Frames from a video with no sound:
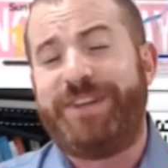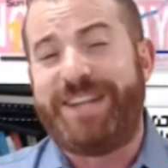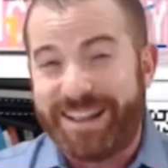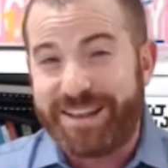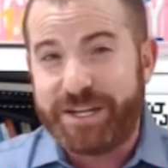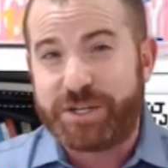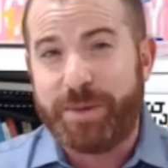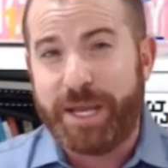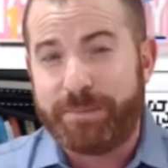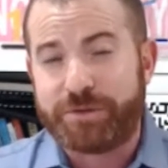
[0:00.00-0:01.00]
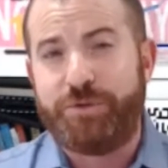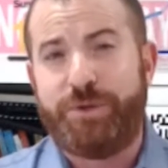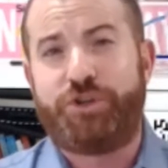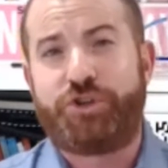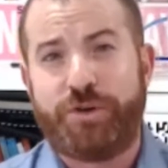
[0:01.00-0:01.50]
Fidelity to be able to
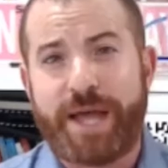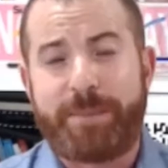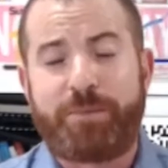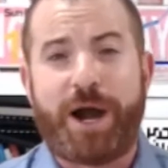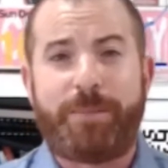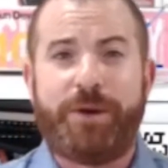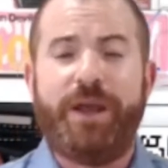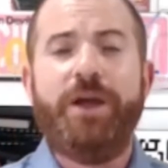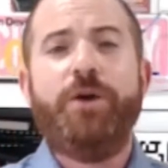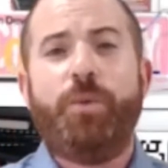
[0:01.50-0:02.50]
insure that property,